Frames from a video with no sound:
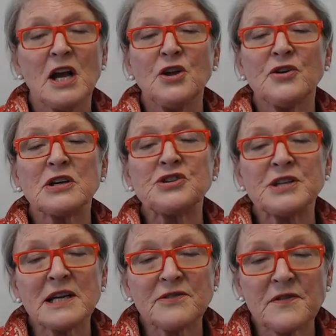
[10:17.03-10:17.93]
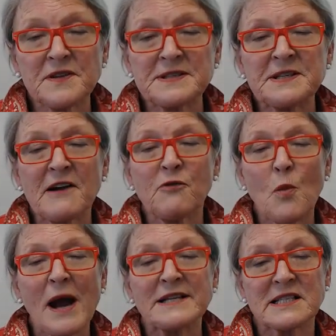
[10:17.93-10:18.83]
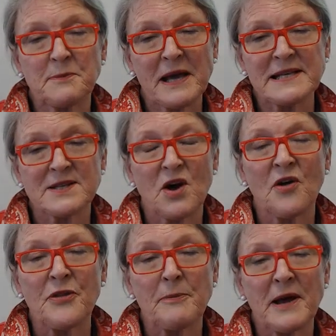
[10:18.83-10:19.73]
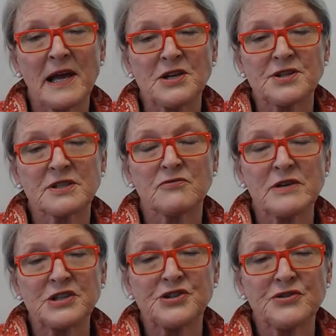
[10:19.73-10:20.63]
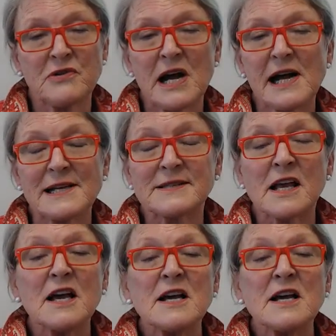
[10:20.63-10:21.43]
you can check that there's enough white space on the page to rest your eyes.